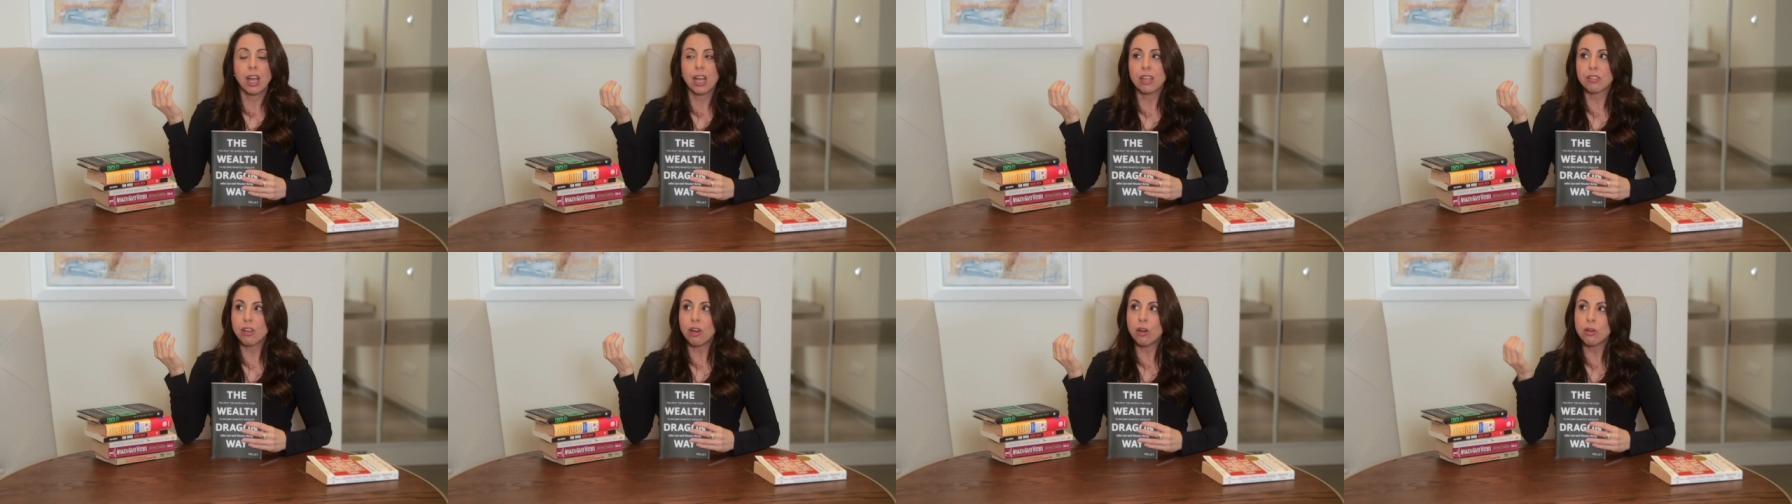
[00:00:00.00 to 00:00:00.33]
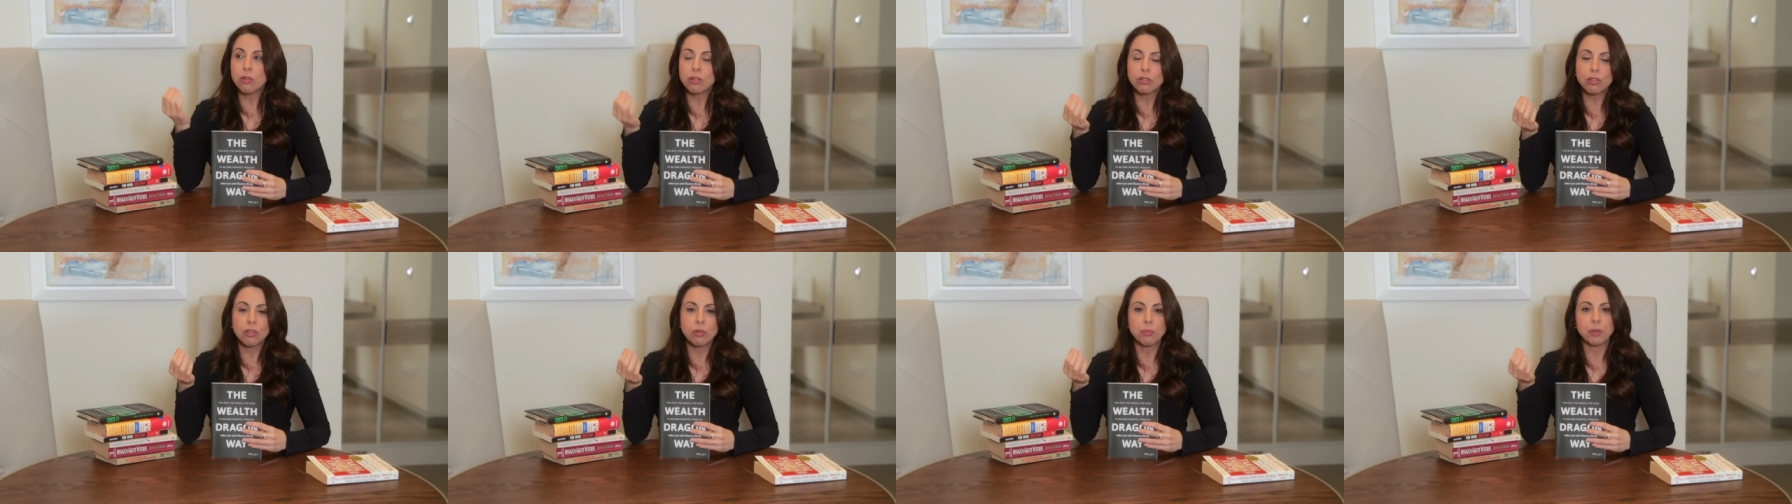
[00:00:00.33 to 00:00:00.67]
has
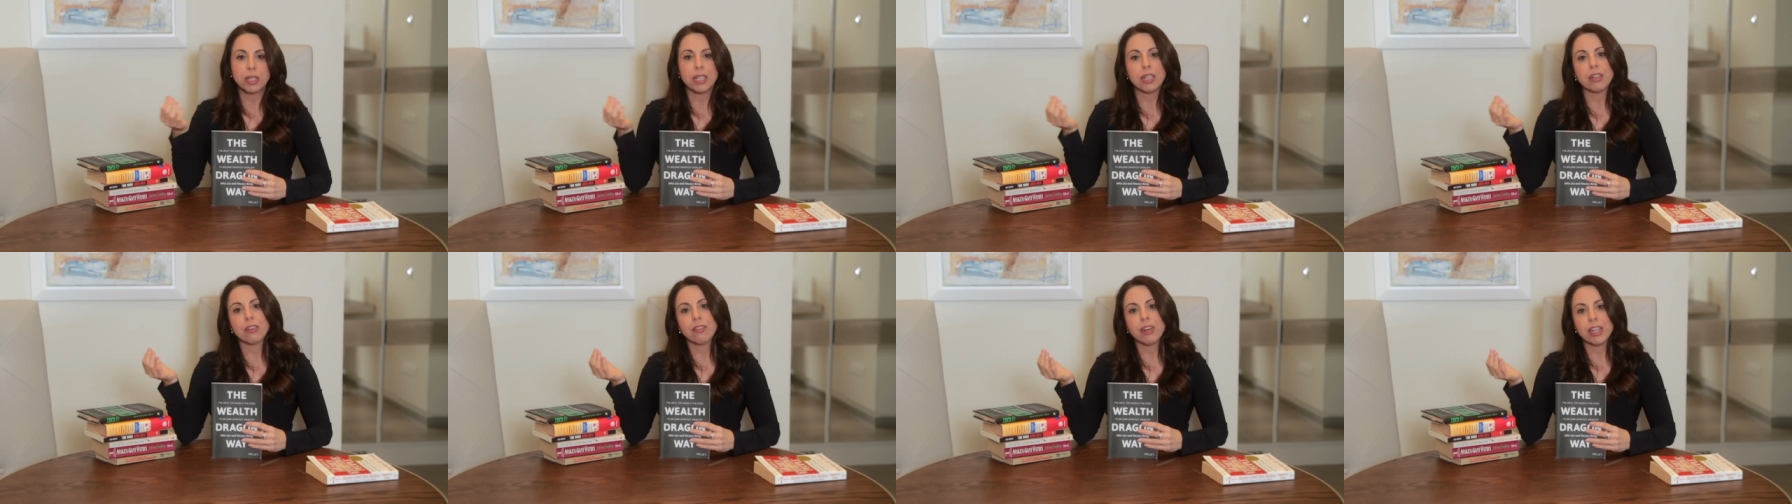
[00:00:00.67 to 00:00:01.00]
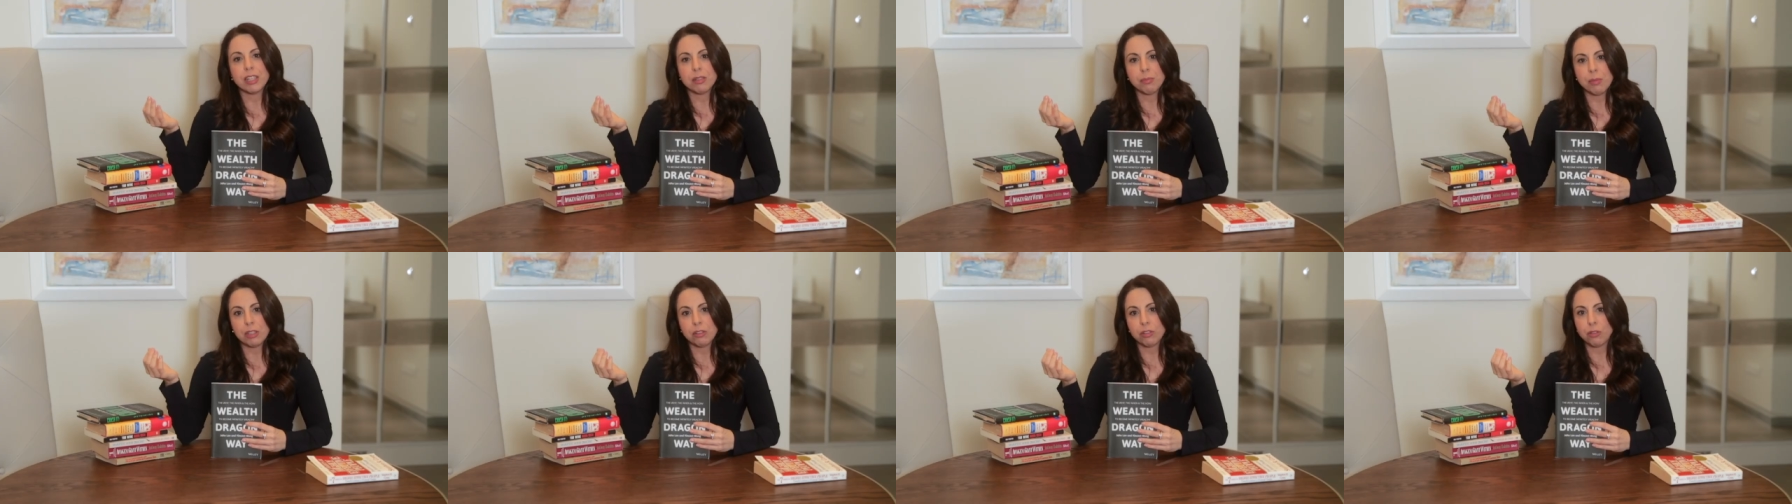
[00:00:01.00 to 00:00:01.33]
also been a
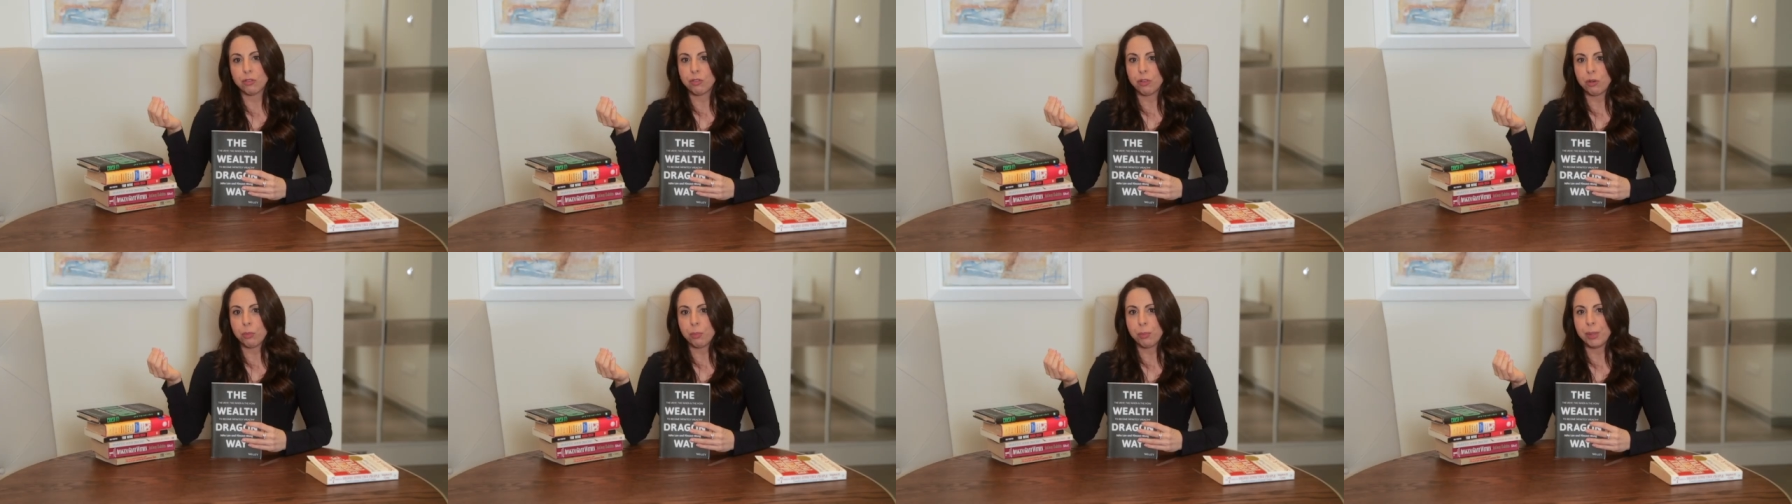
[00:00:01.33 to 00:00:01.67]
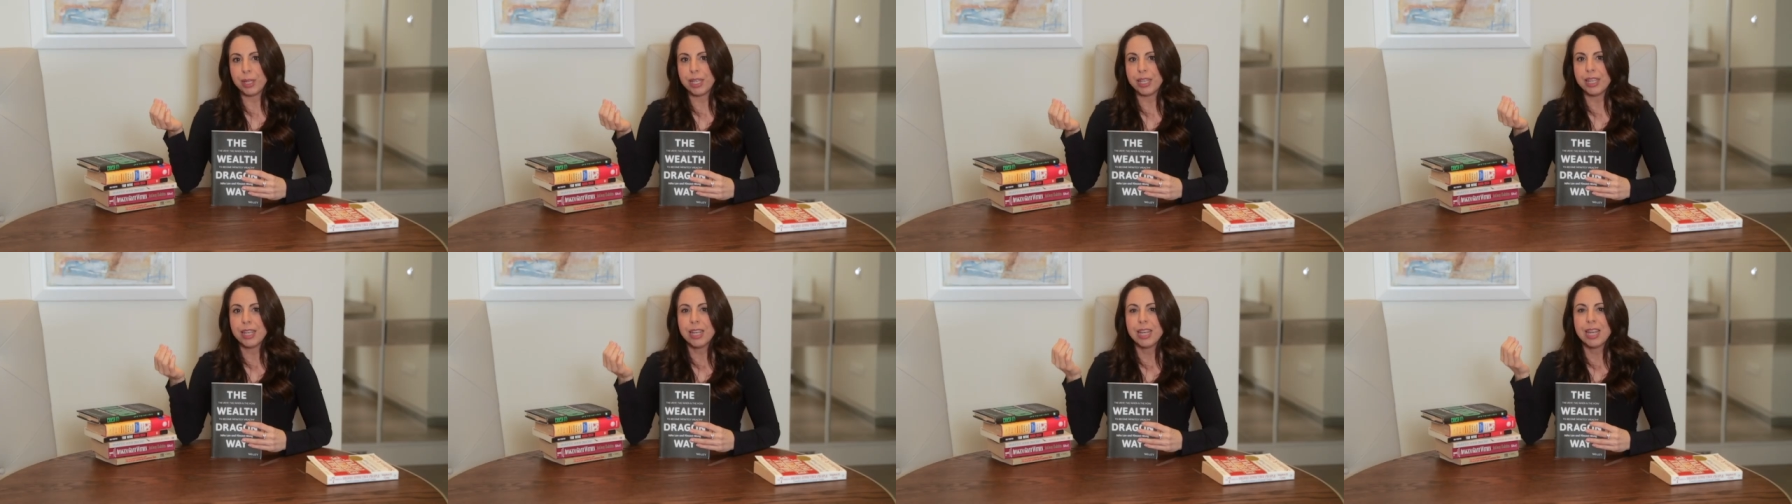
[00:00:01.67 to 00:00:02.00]
great mentor for
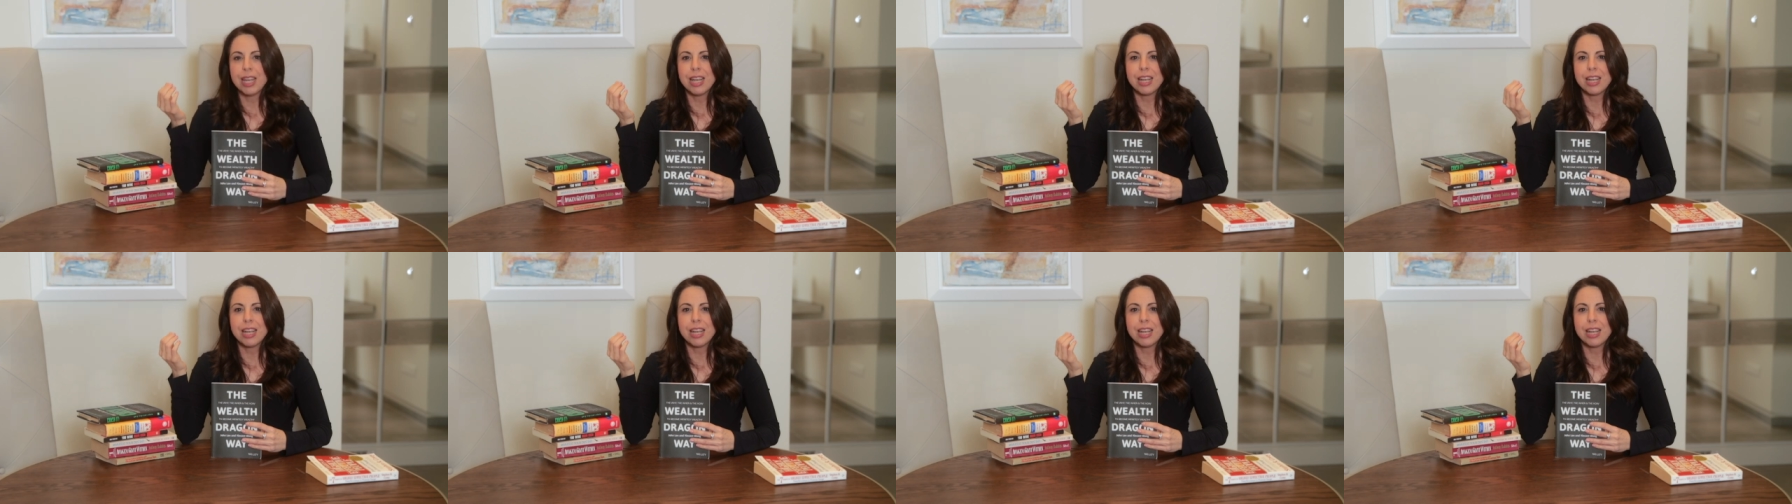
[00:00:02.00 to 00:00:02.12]
me,